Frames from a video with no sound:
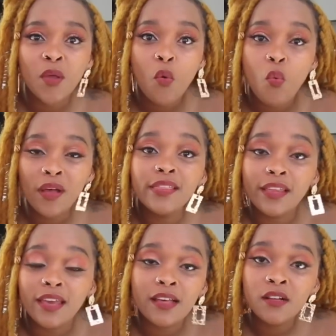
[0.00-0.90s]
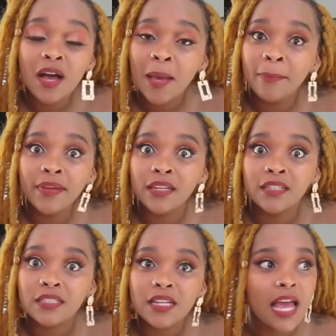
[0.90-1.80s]
what the hell
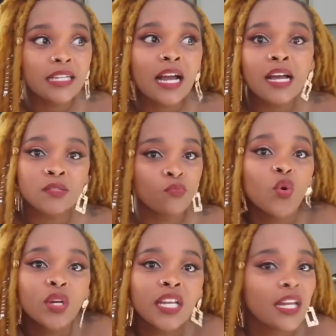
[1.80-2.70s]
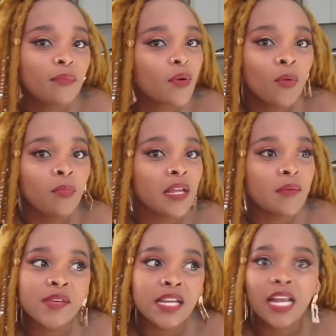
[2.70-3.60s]
happened? And I was born in a
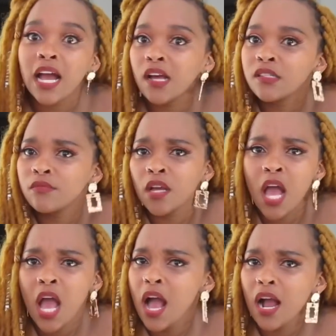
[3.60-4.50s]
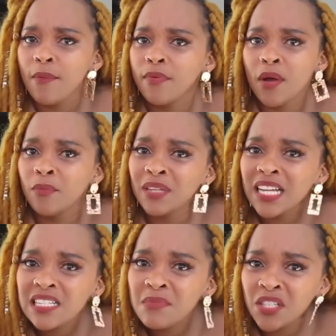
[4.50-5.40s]
problem, and I was
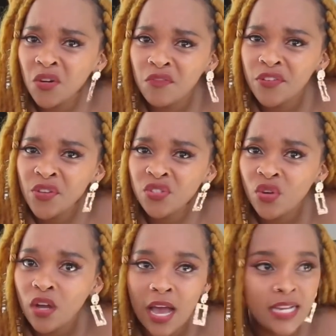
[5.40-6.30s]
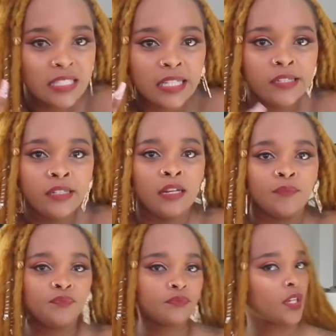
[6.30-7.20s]
not German. I'm for years, I didn't know
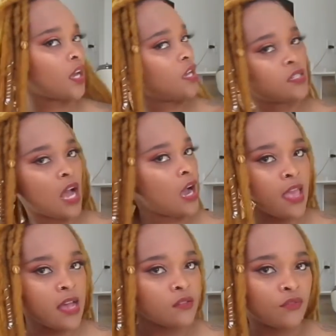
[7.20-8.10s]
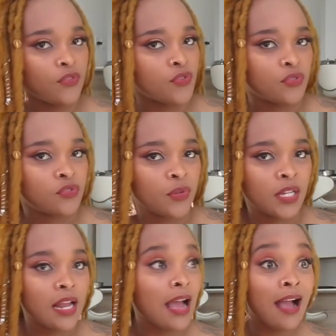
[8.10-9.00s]
him because I was for years,
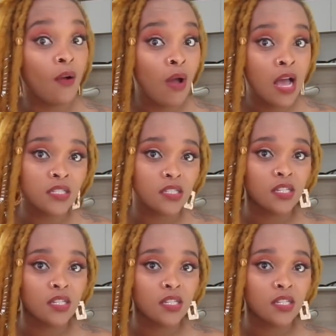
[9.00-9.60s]
and I was.